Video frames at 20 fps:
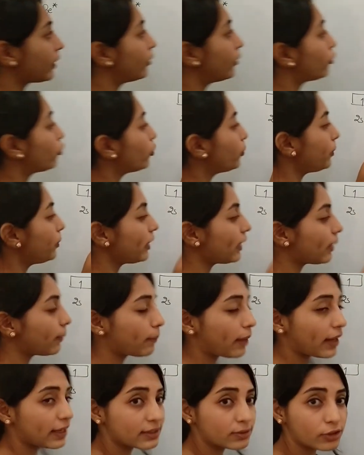2p
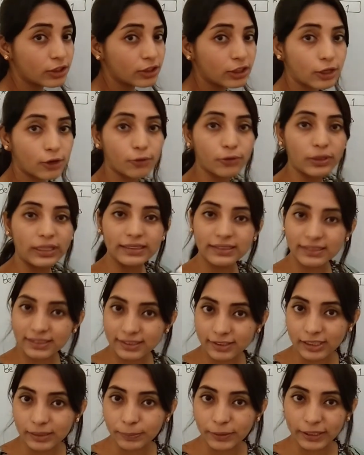combines with chlorines
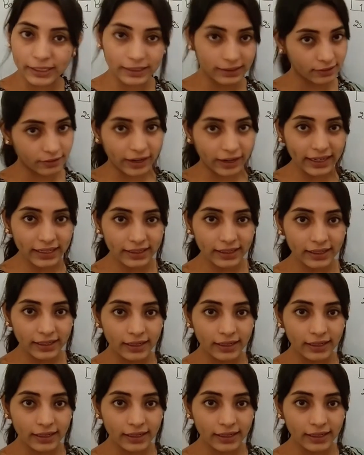3p, right?